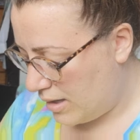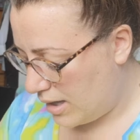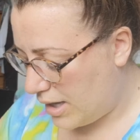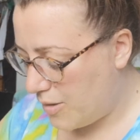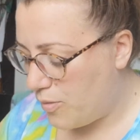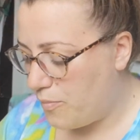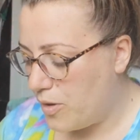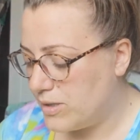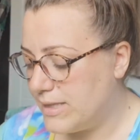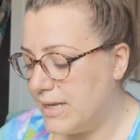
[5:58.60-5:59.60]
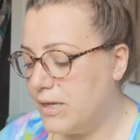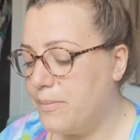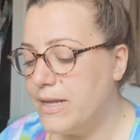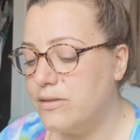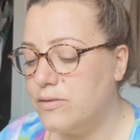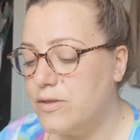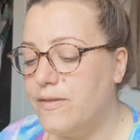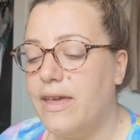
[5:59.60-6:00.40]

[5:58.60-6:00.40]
a couple of bog standard pencils for